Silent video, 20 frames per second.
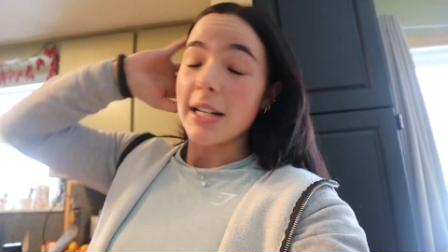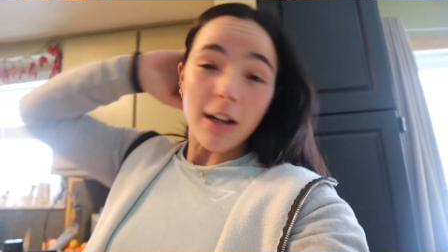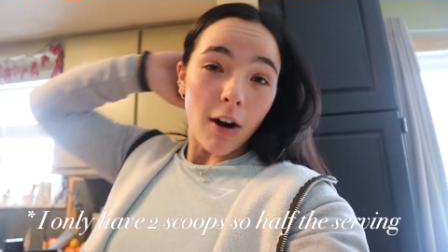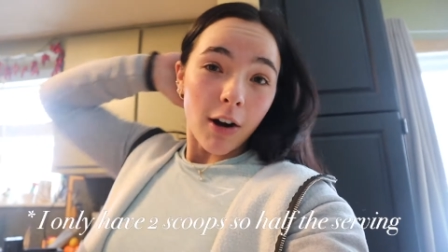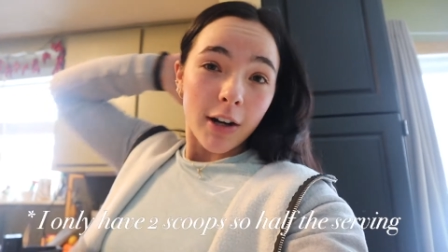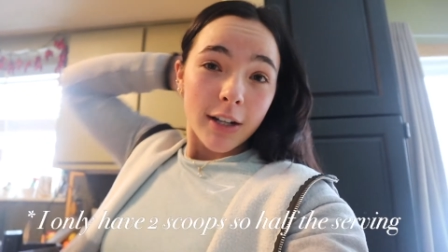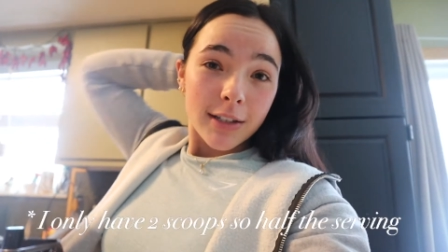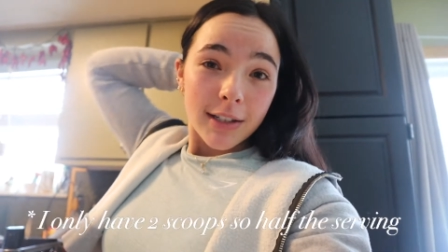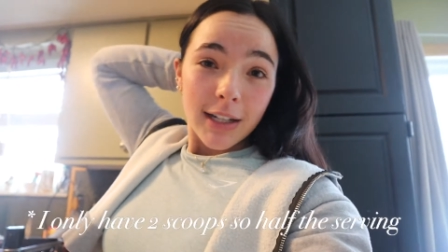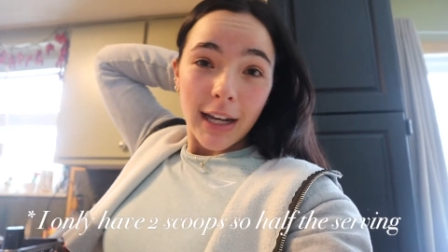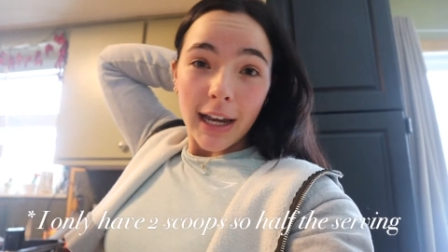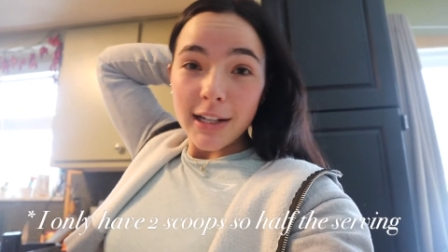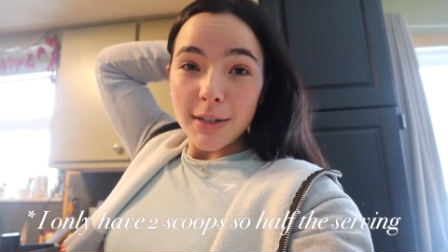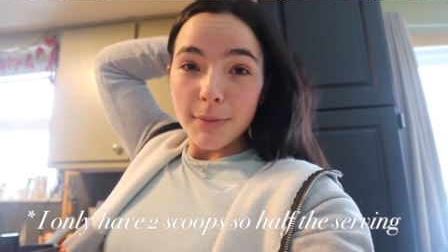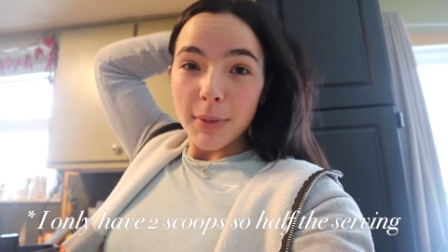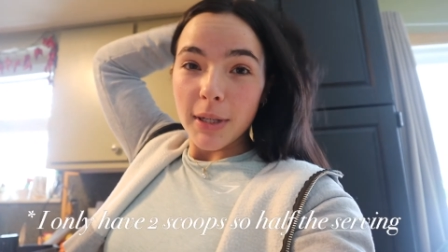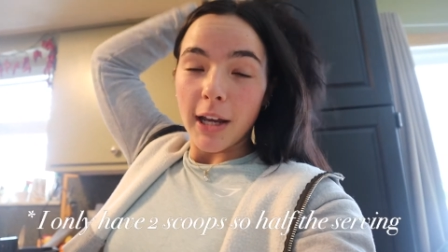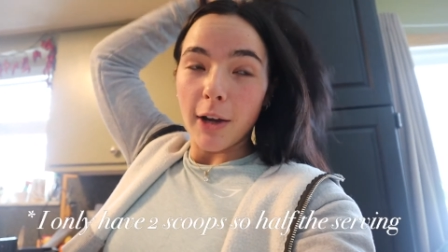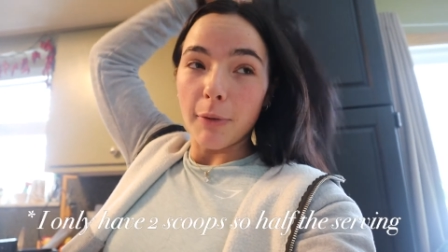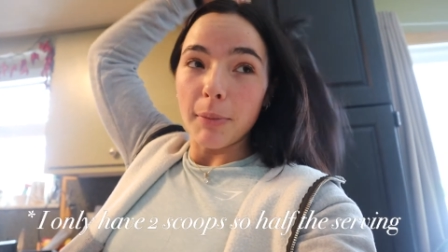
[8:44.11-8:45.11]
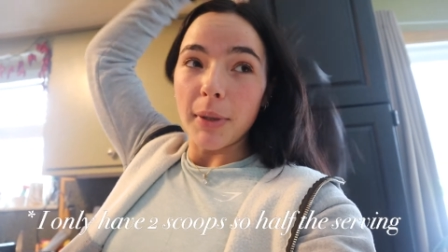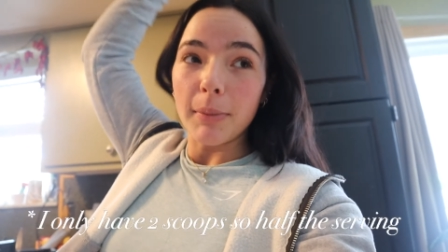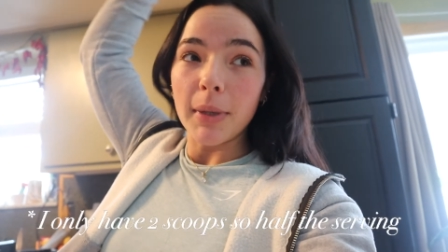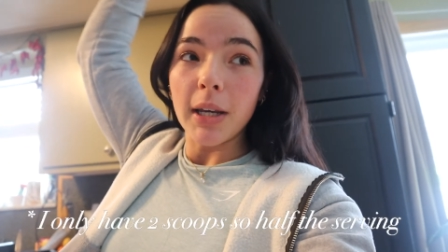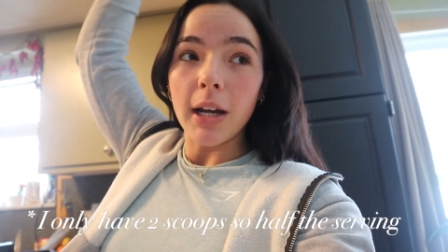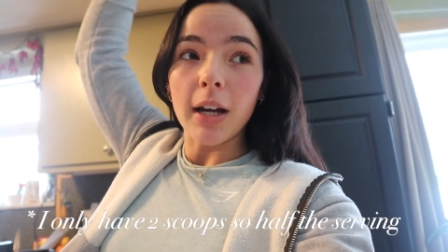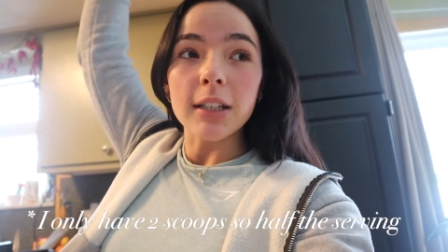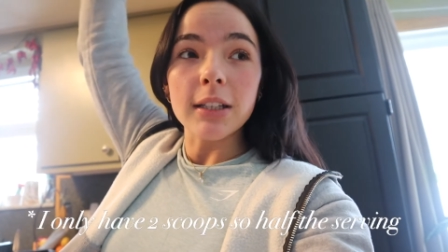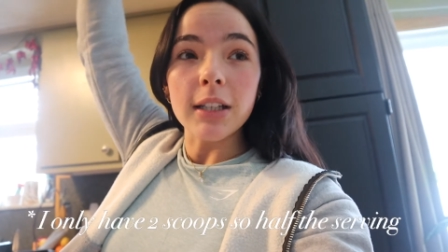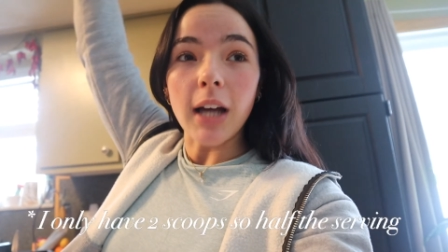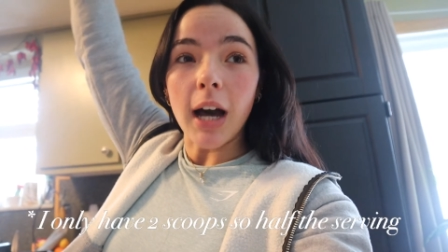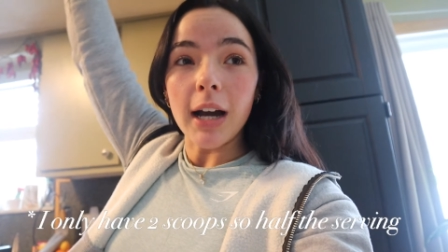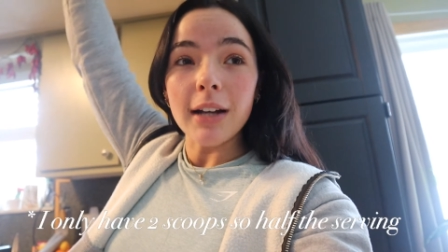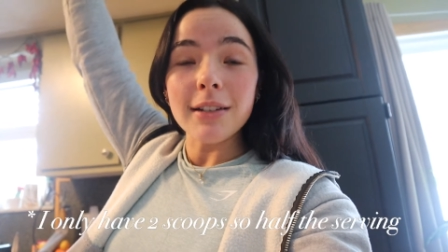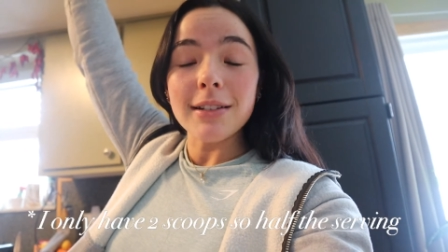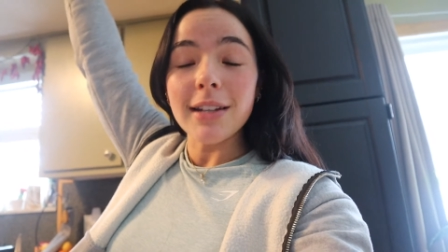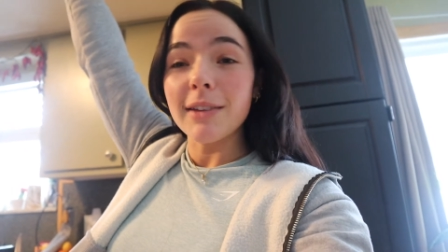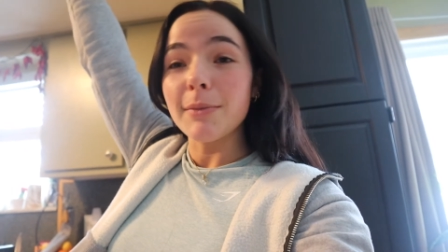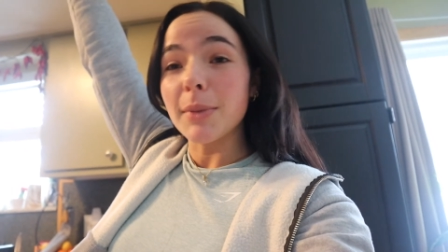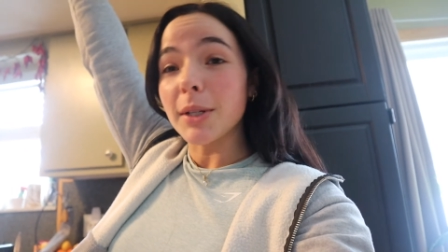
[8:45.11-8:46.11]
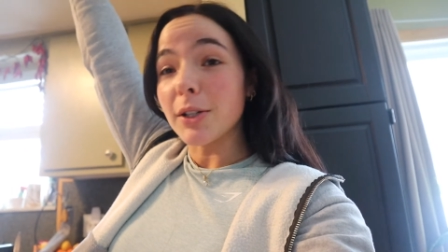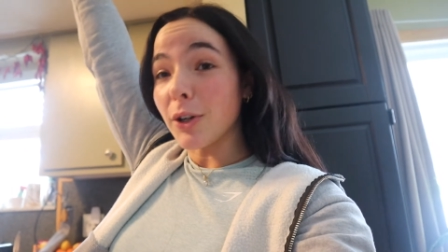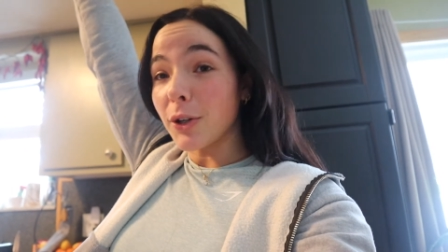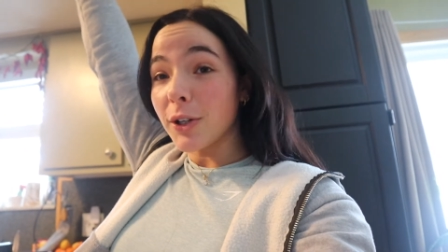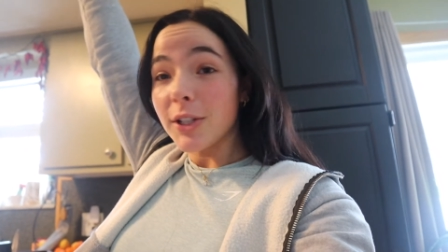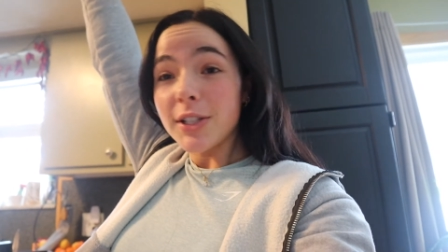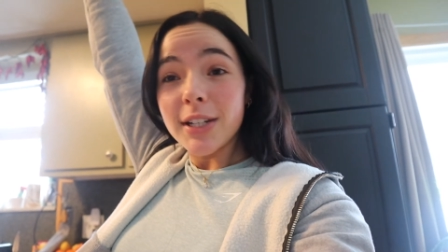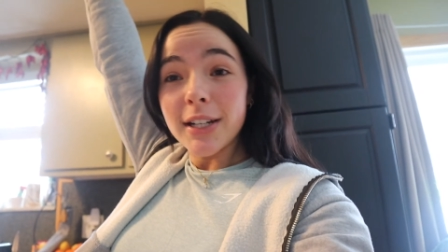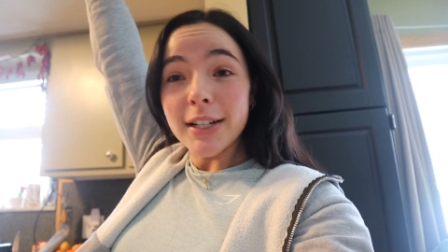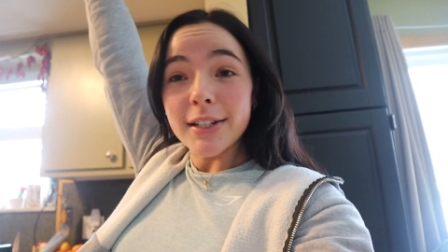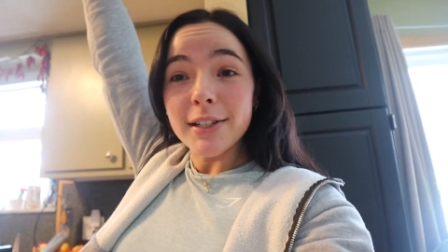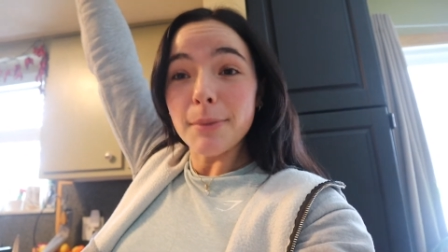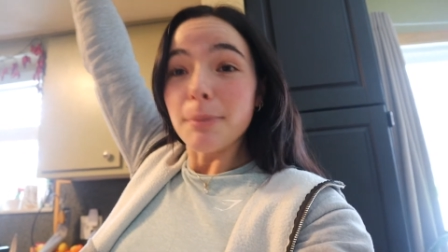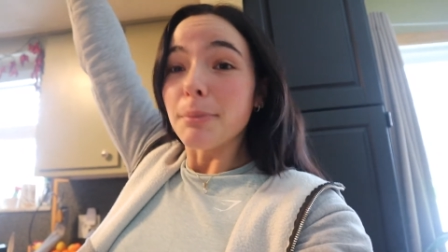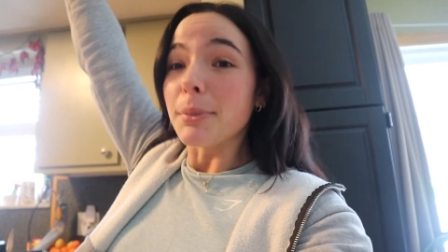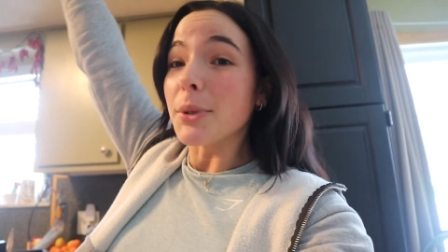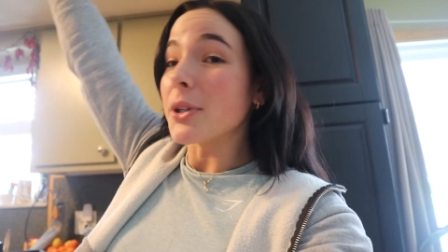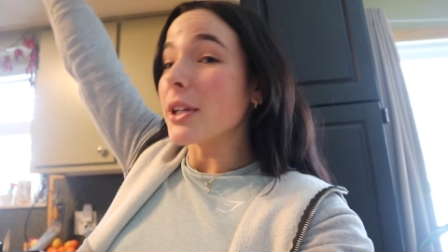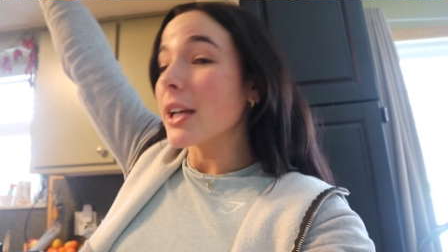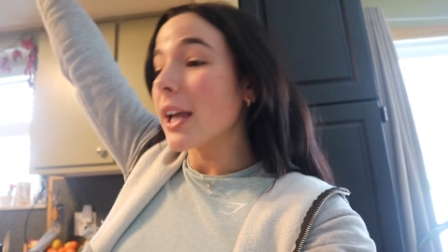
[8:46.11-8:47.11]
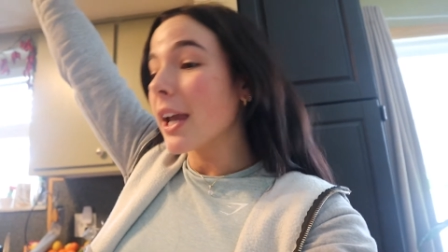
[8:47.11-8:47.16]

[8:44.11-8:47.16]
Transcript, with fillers: it honestly has been helping me a lot. I've been noticing some booty